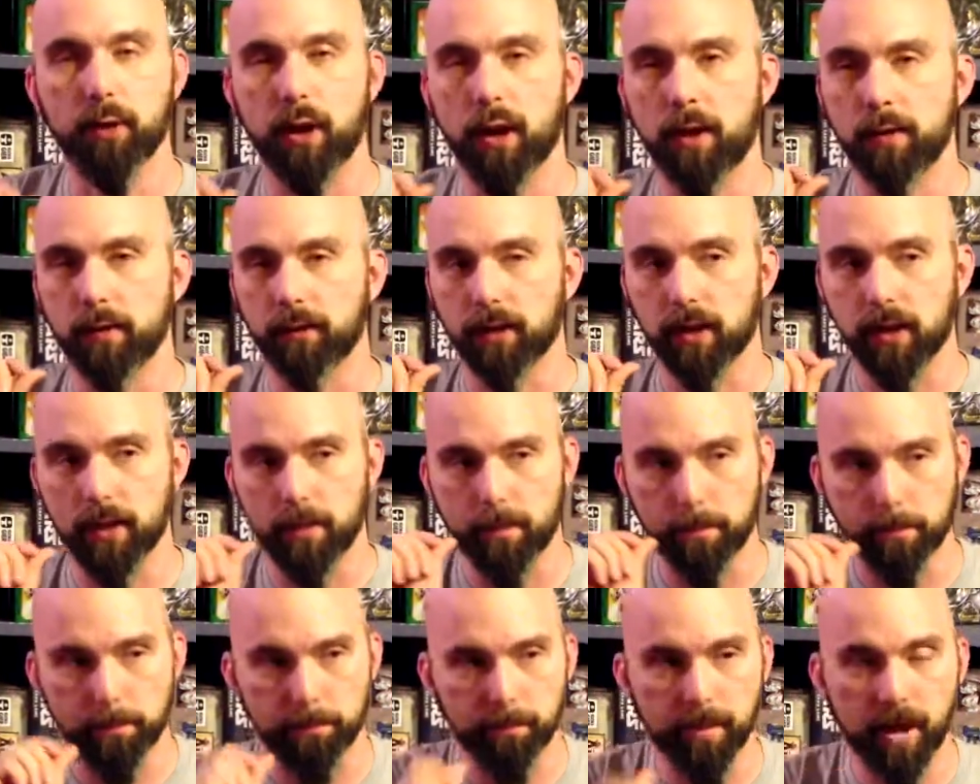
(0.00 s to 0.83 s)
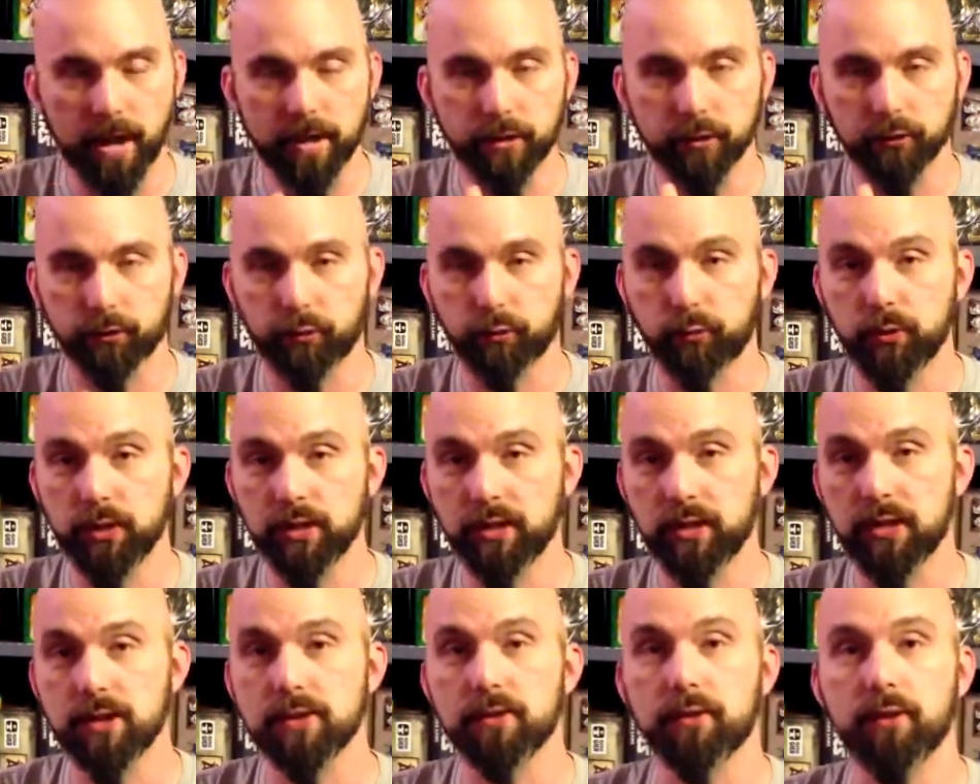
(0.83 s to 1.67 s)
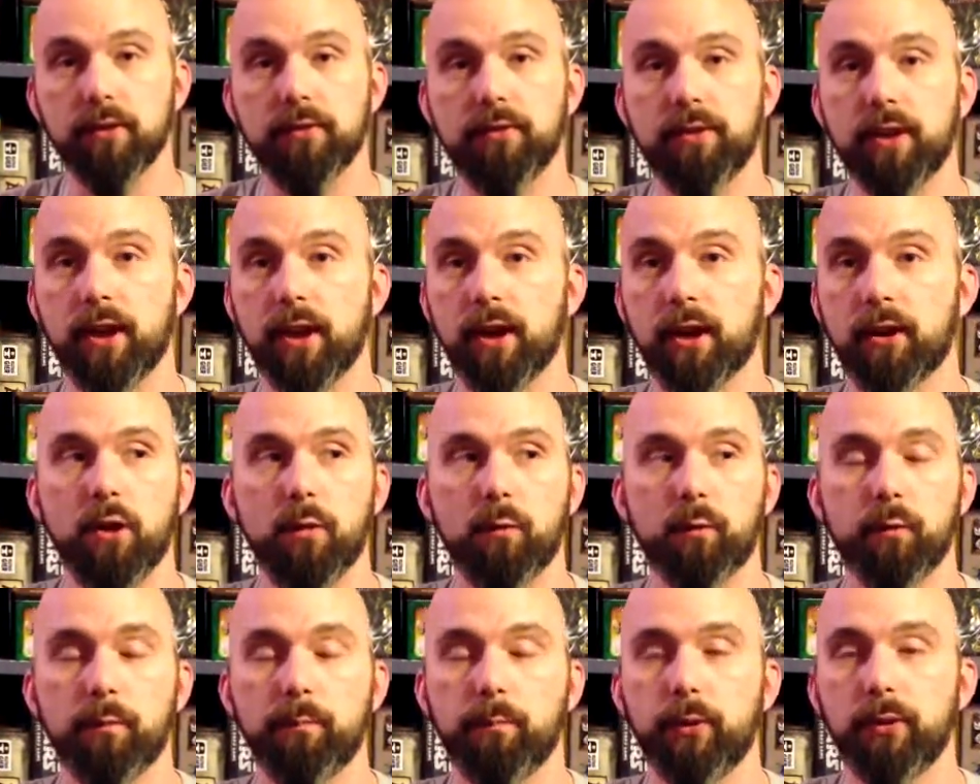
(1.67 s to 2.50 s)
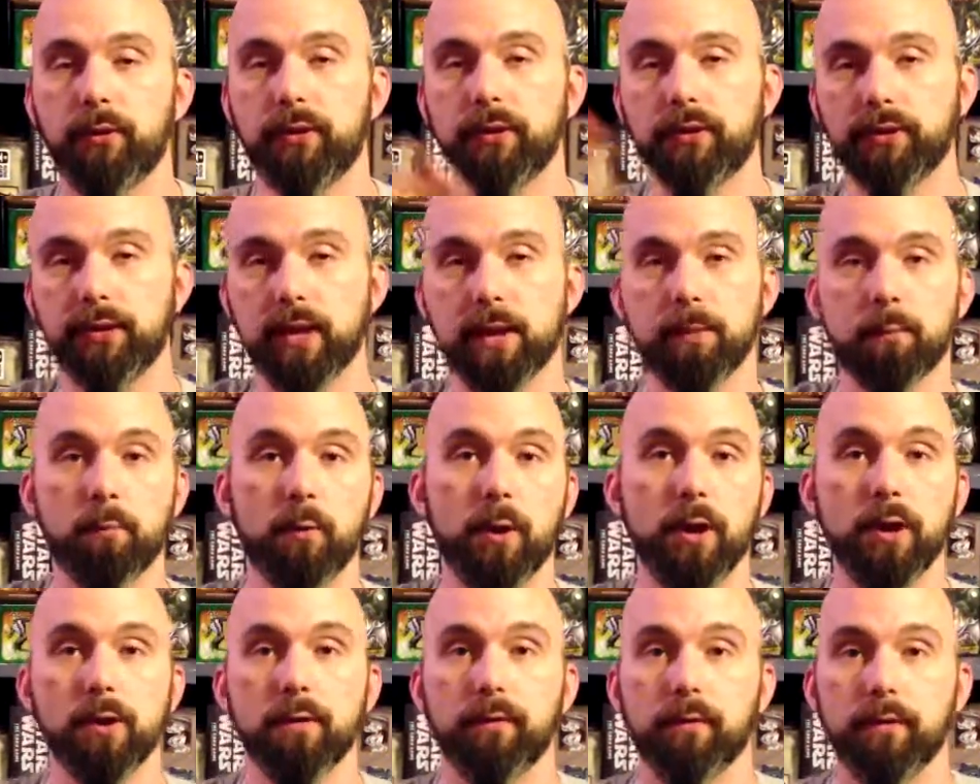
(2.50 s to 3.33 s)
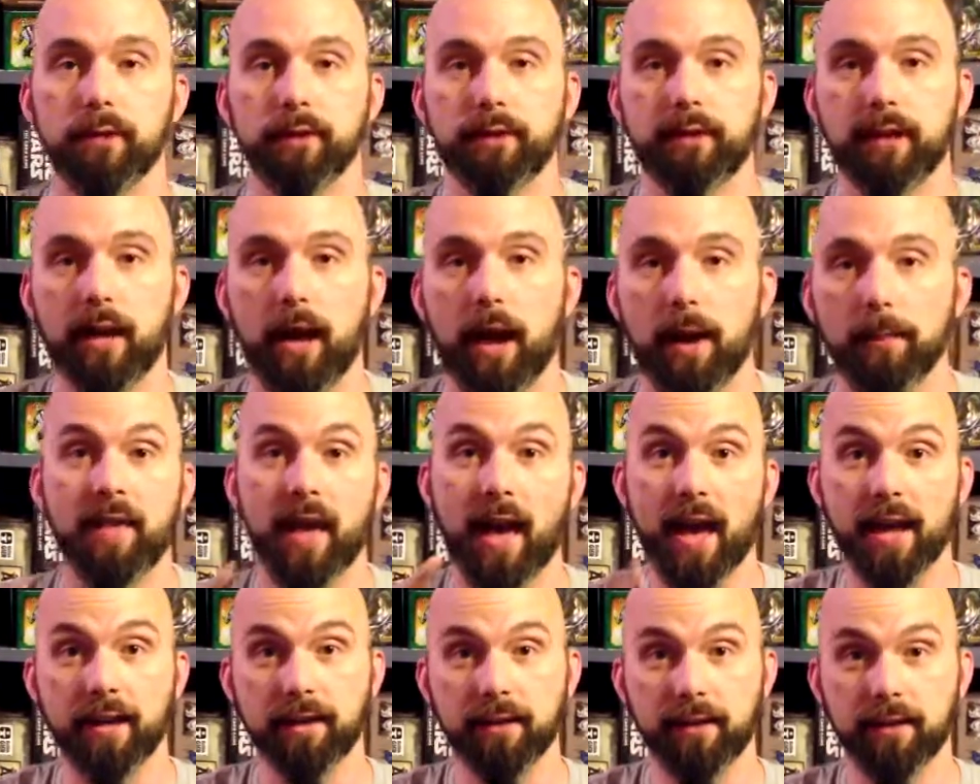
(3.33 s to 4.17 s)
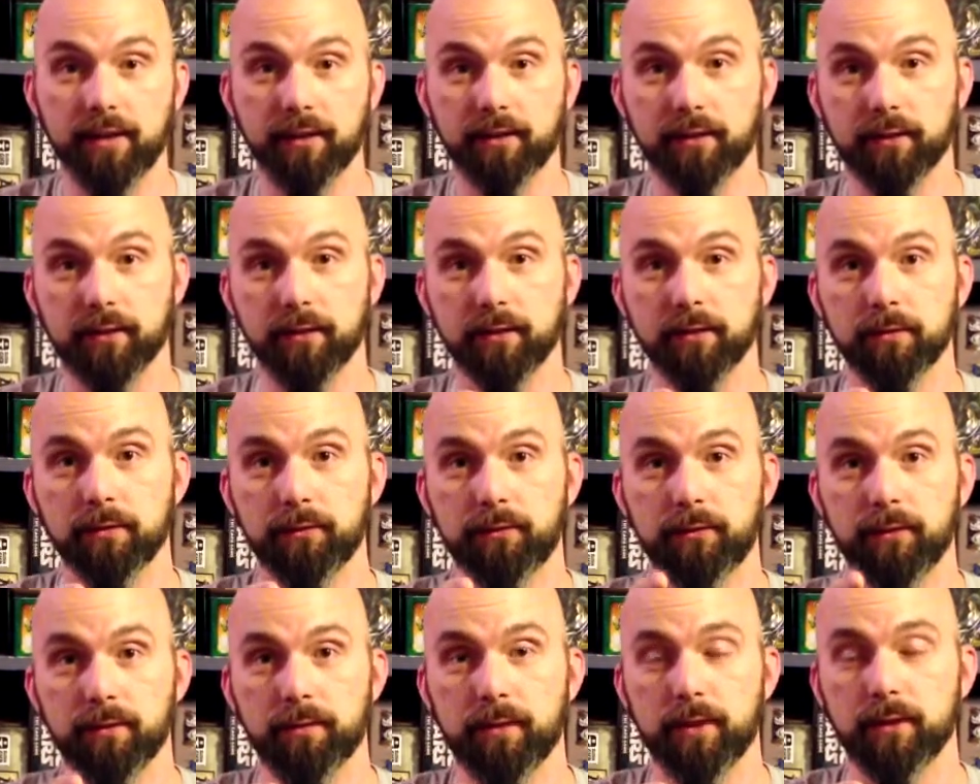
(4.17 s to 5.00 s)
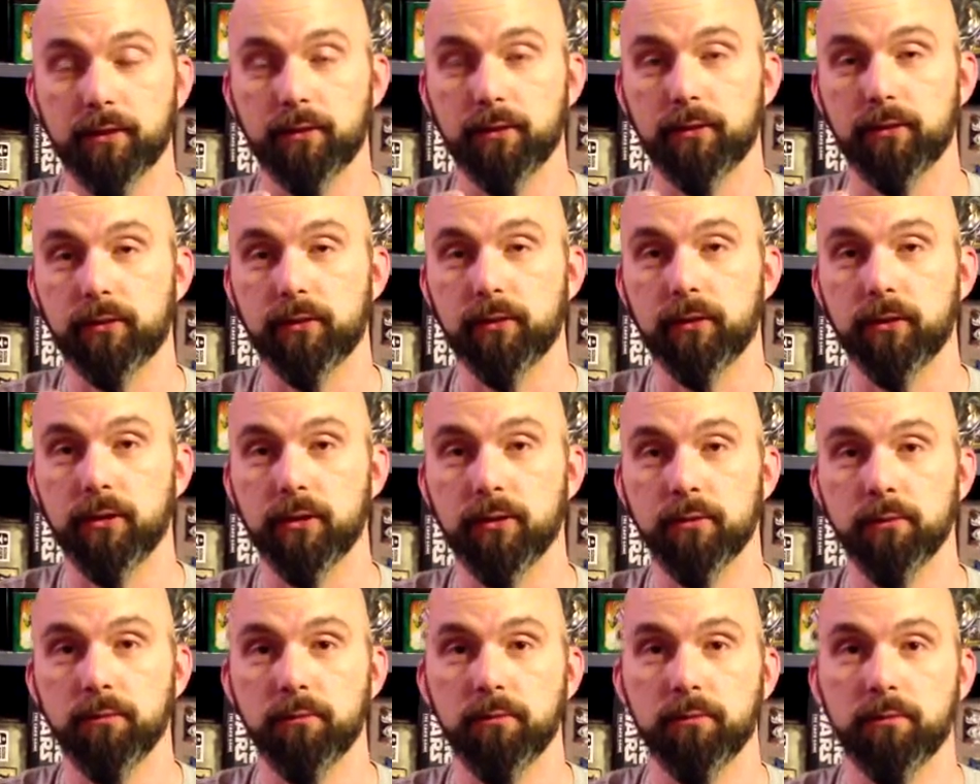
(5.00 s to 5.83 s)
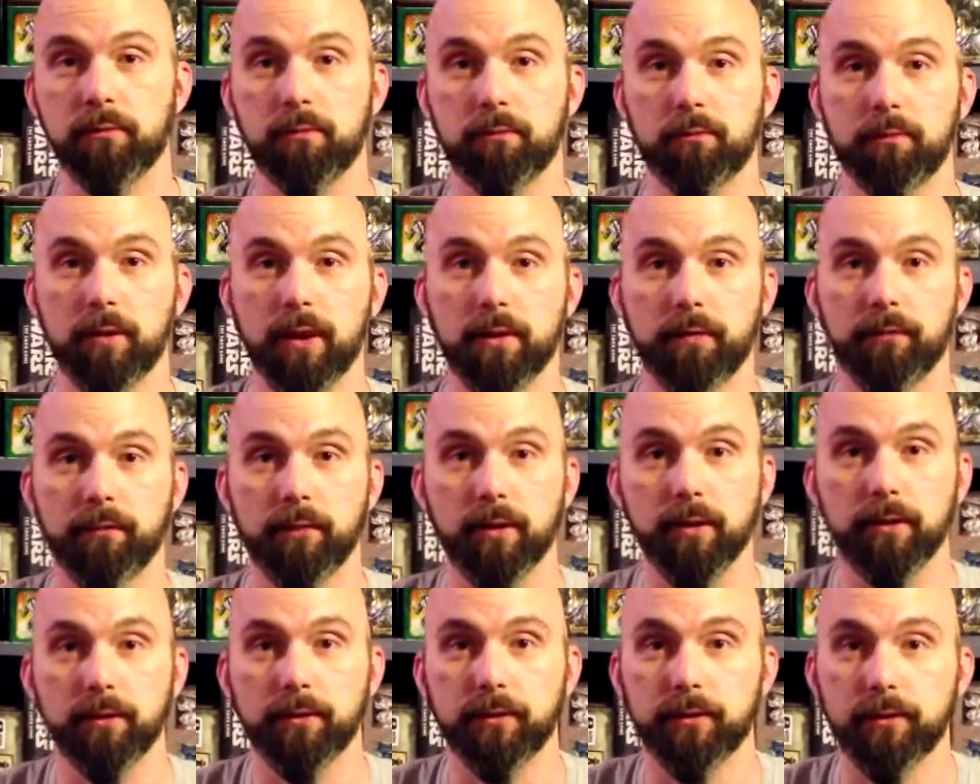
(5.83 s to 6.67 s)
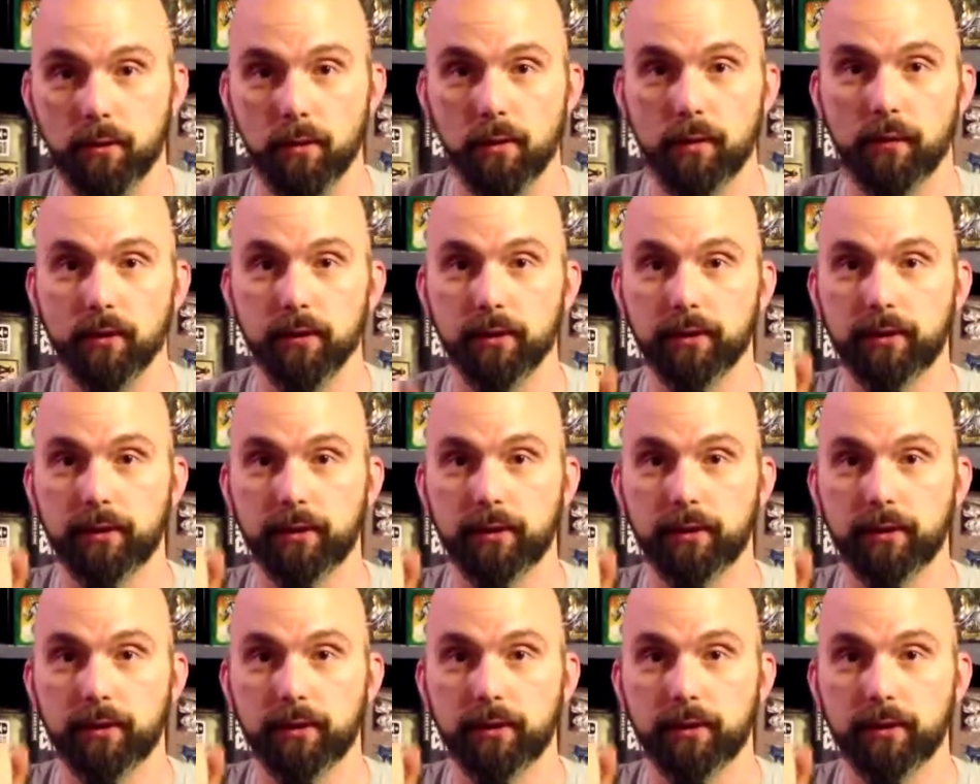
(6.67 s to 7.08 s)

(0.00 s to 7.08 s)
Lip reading: a minor tweak here or there would put this game way over the top. That is a Sylvester Stallone reference, over the